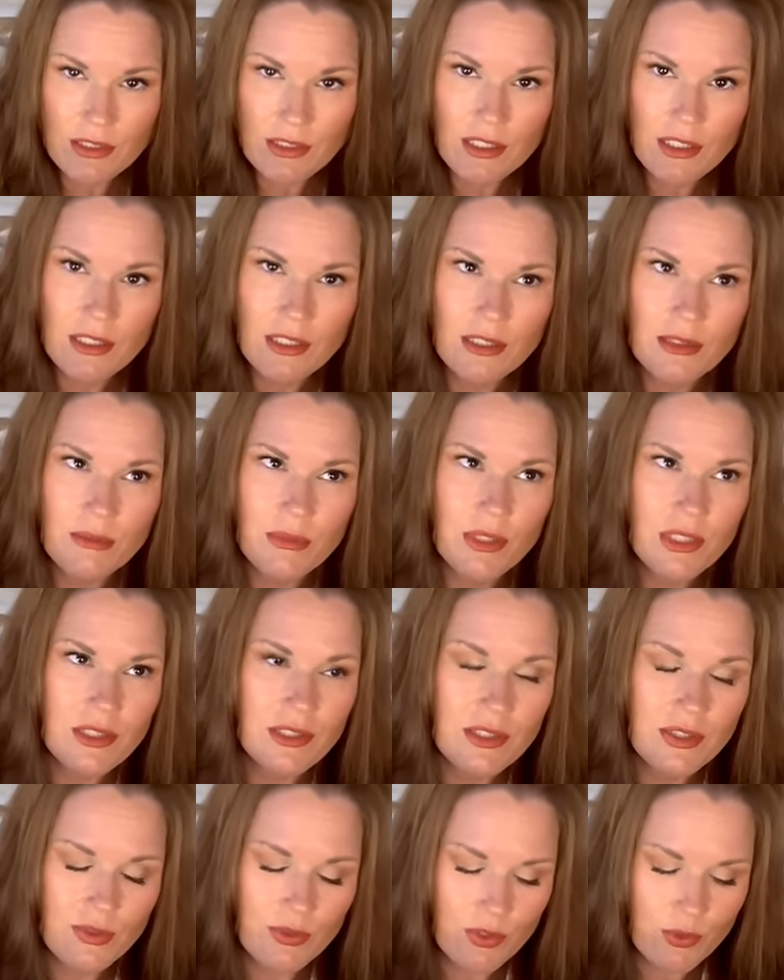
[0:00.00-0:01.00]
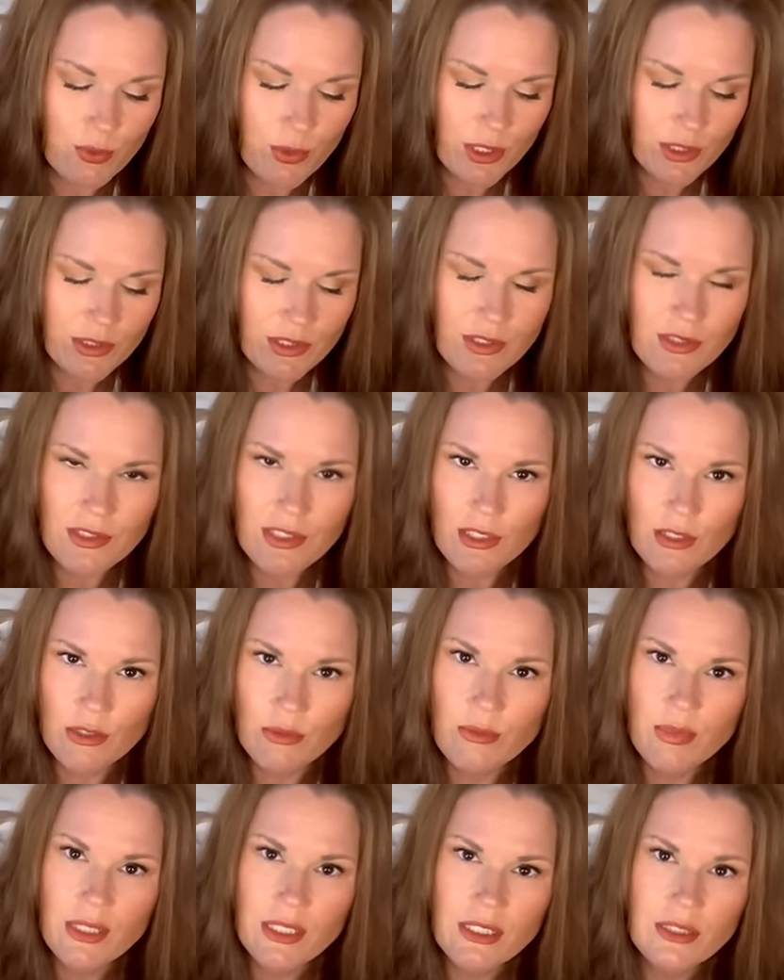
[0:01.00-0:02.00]
But in this respect, it's dead
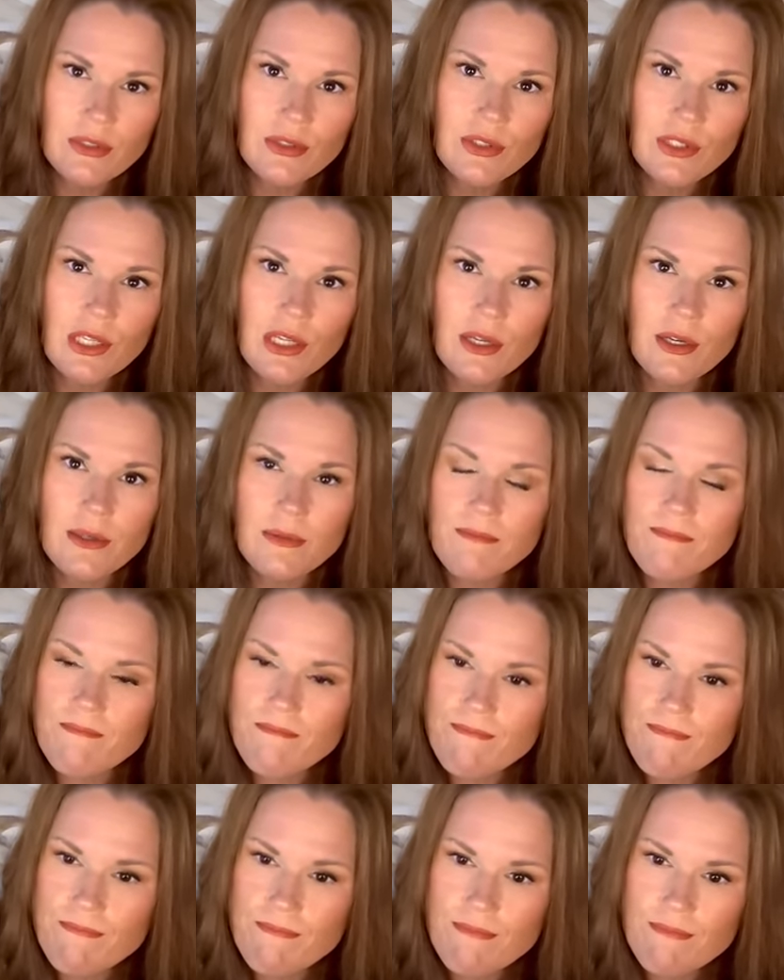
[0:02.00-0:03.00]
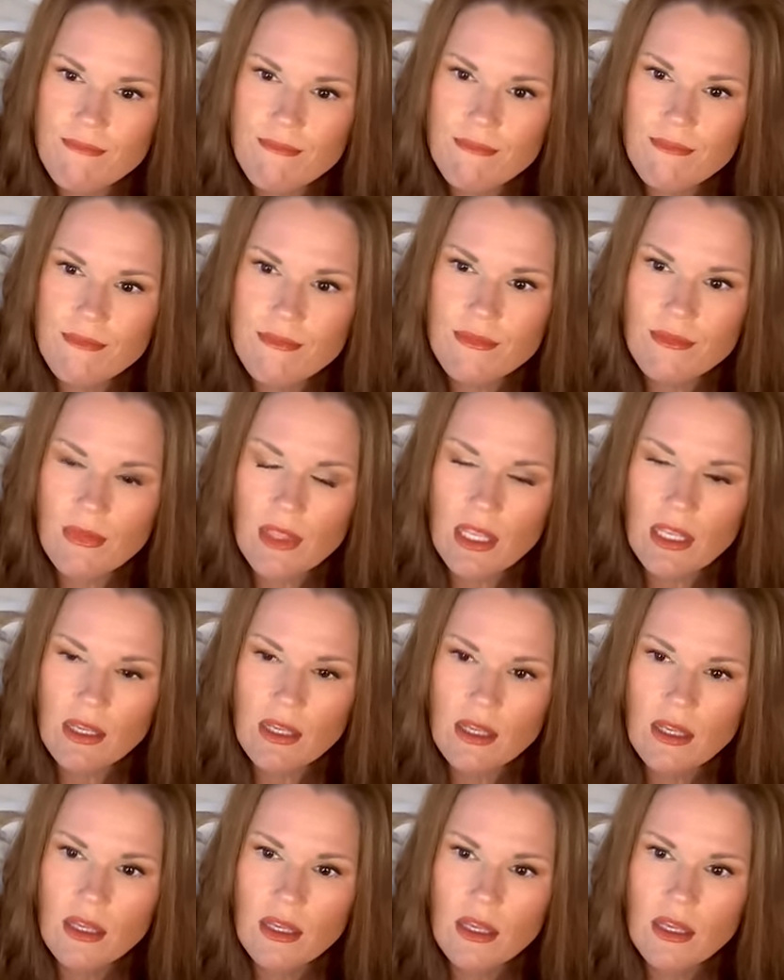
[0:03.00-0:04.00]
on bang.
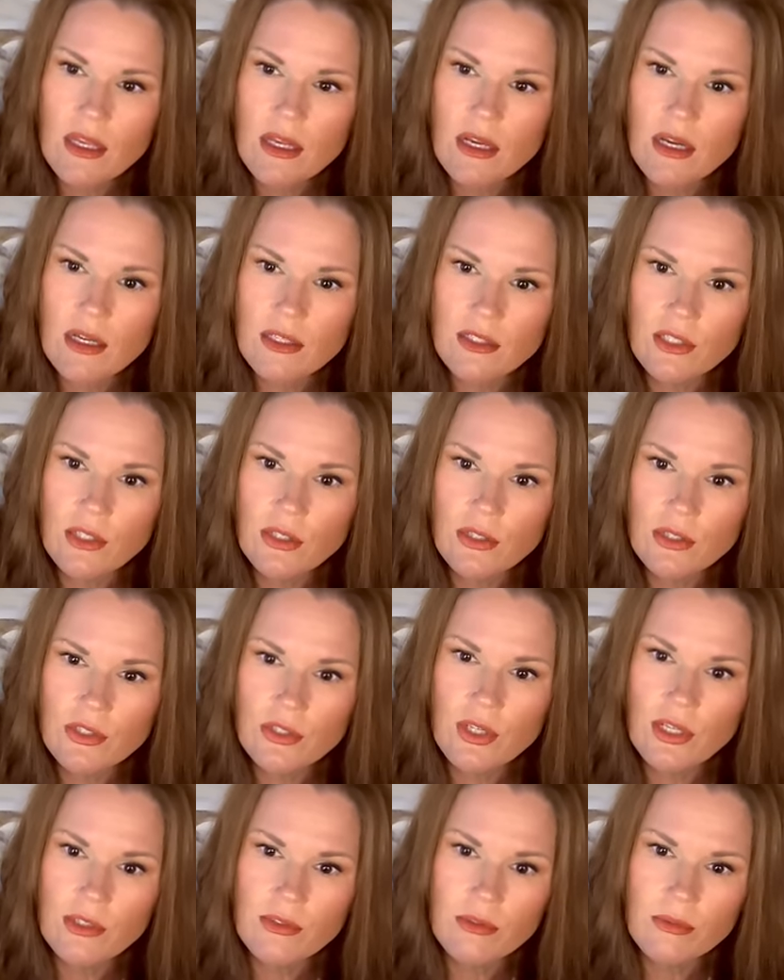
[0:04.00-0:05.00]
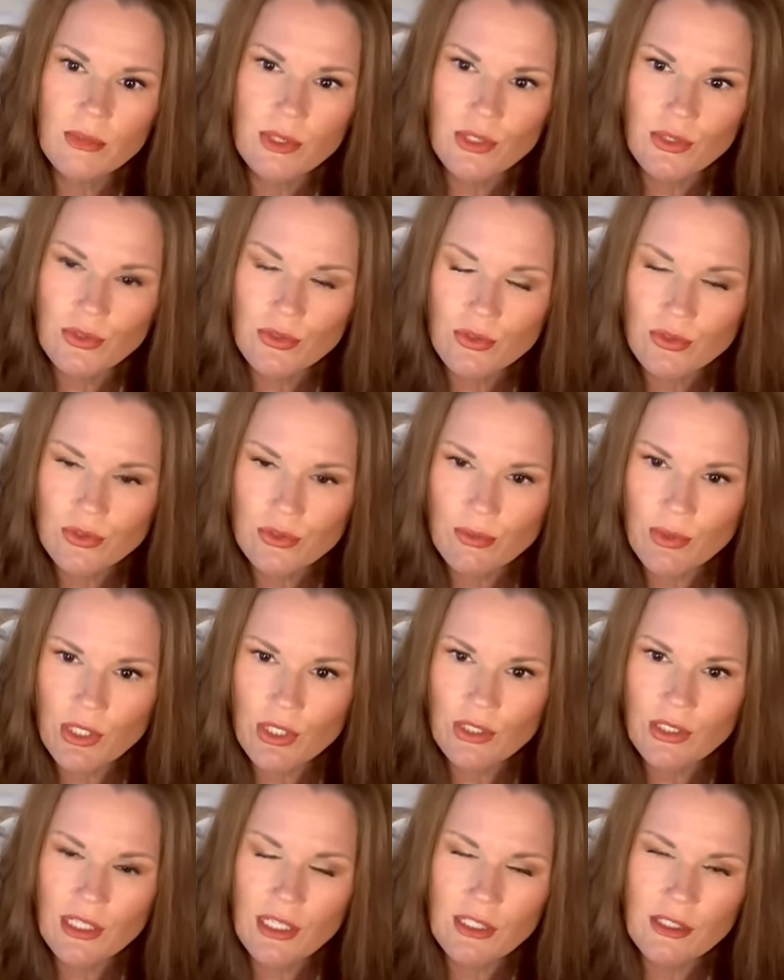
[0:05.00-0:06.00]
I know you tried to remain neutral about
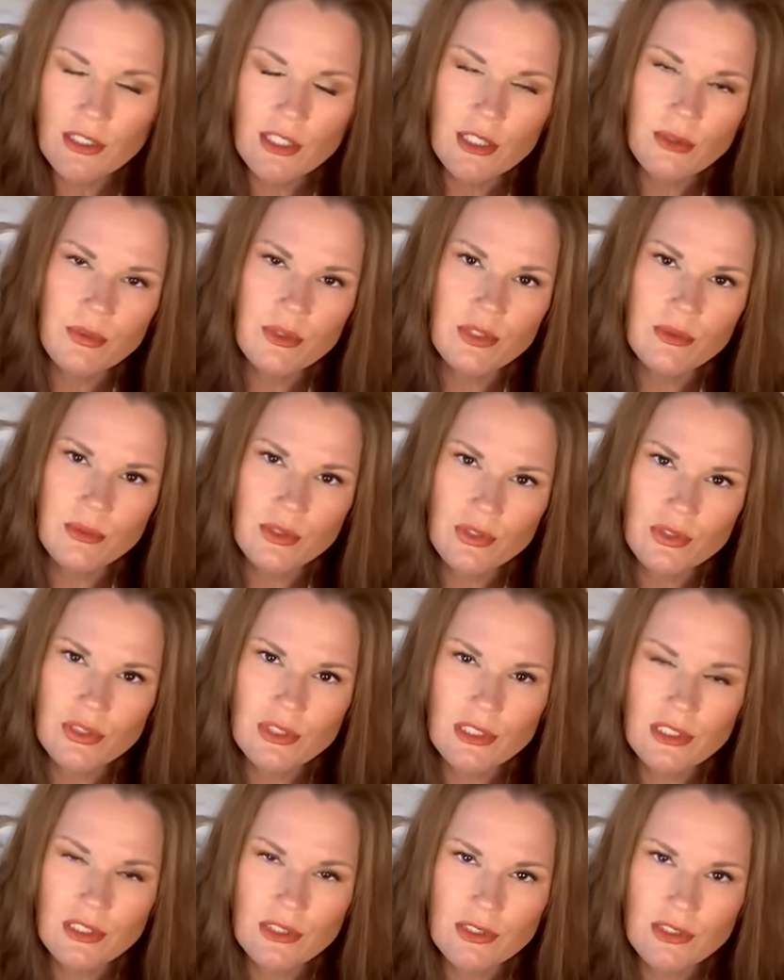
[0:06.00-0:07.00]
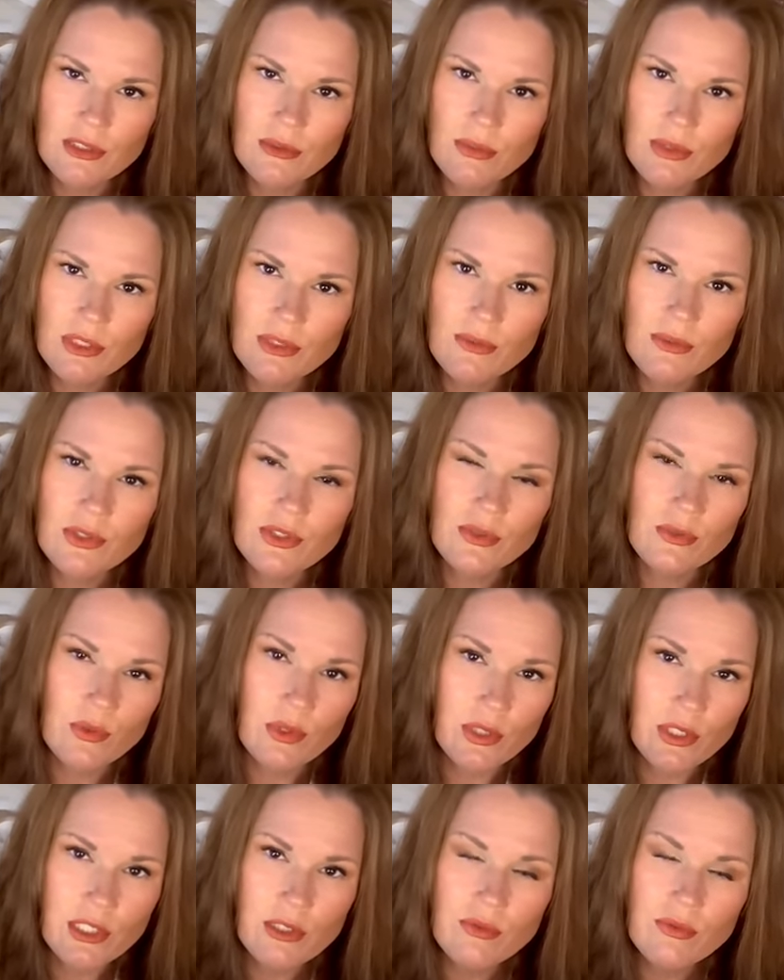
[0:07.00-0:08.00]
it, Eight of Cups, and emotionally distant, but it wasn't
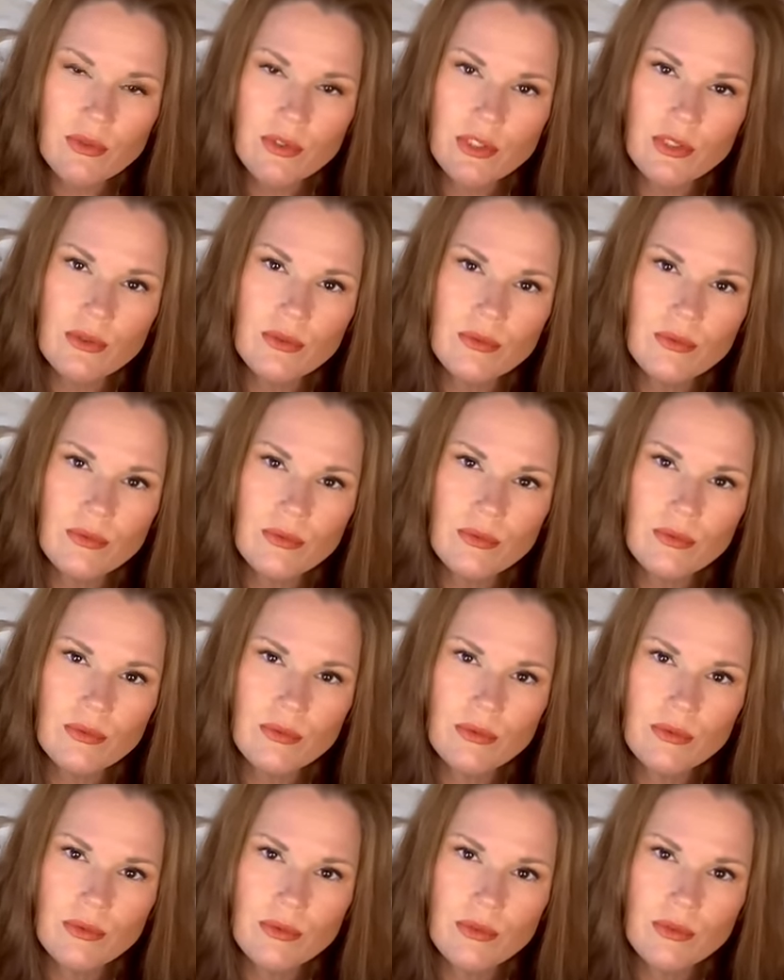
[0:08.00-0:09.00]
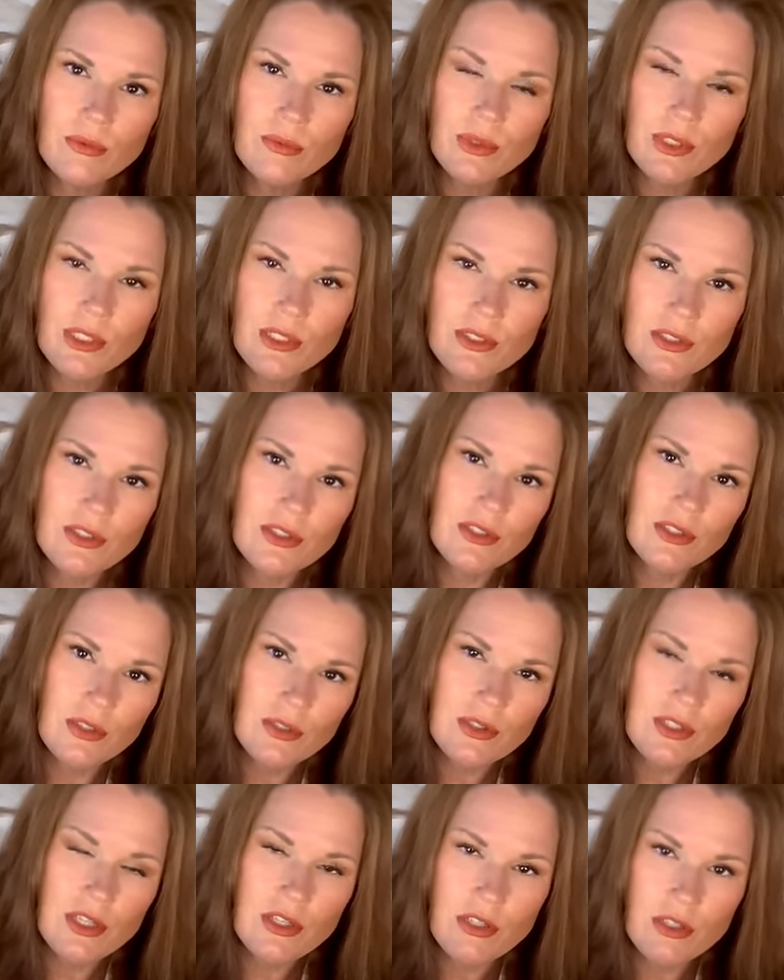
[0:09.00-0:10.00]
working for you because it
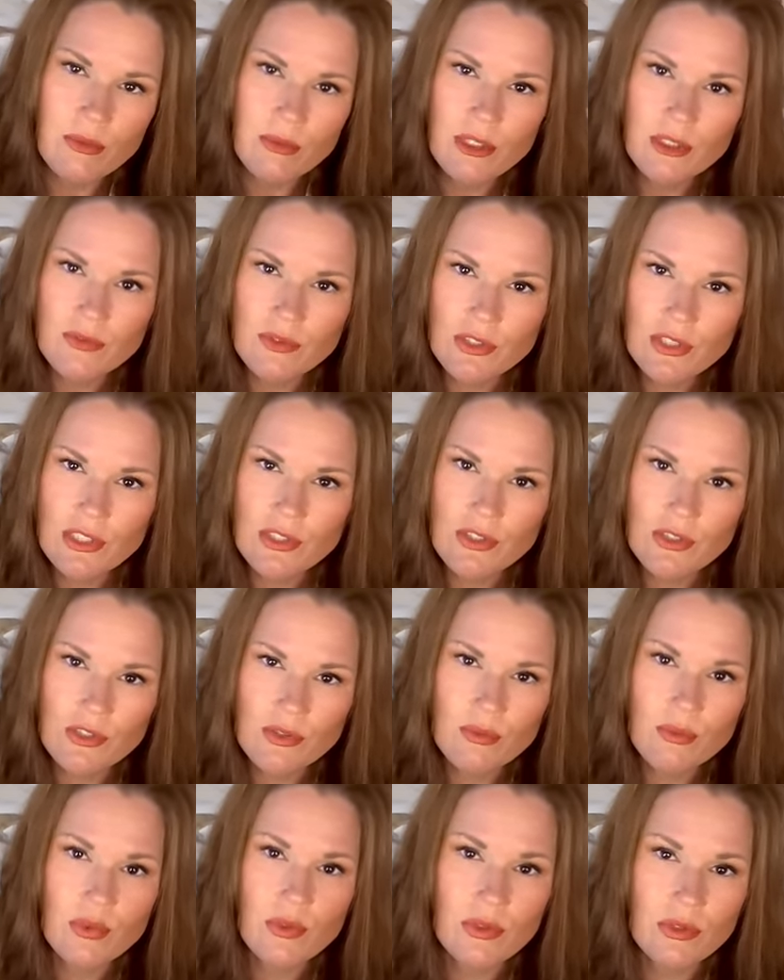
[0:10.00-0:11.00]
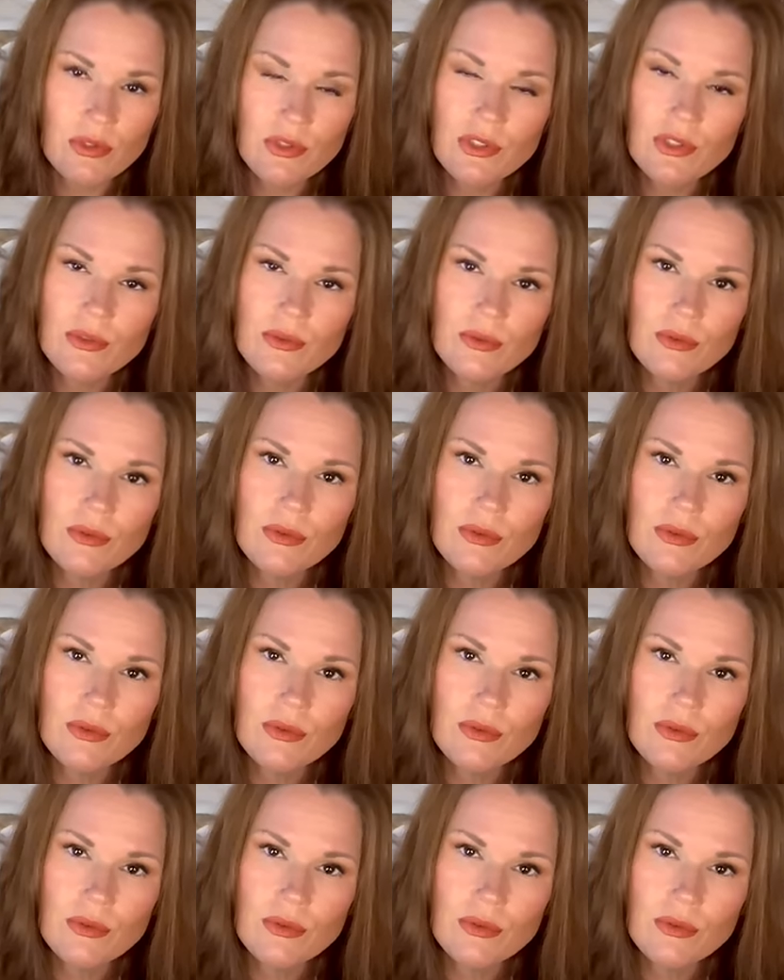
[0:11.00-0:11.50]
turns out your manifestation is important to you.